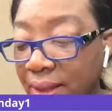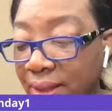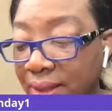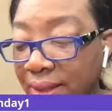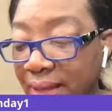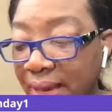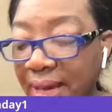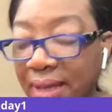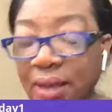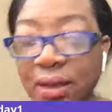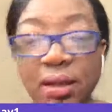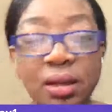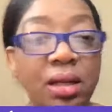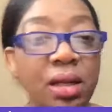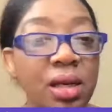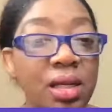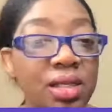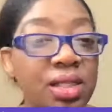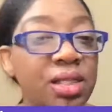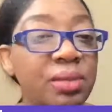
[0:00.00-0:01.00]
that a
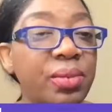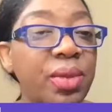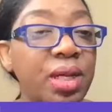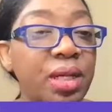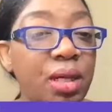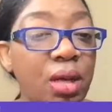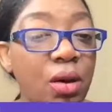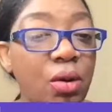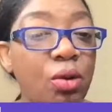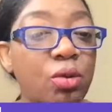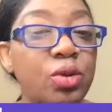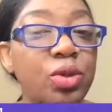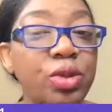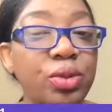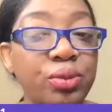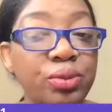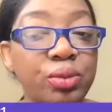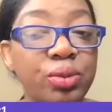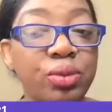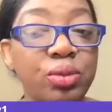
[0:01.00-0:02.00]
customer goes
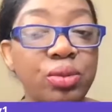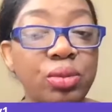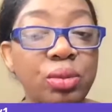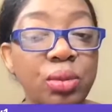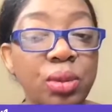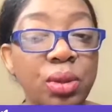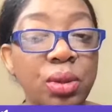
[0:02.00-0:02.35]
through